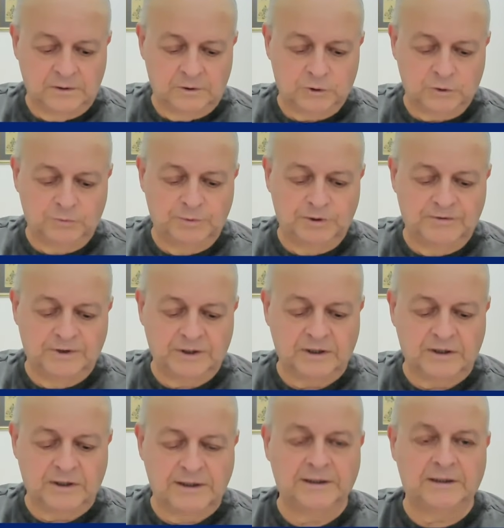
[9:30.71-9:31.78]
should be
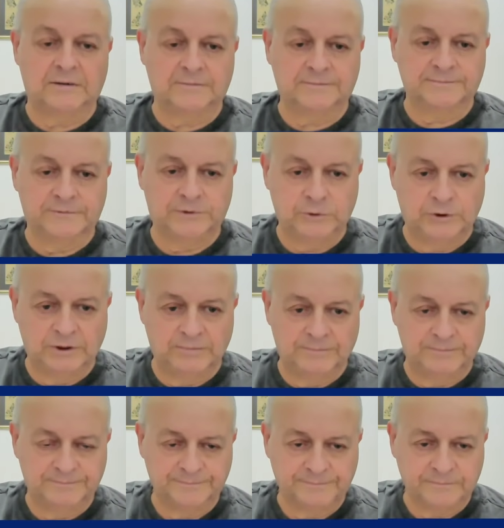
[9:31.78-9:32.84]
very clear to them.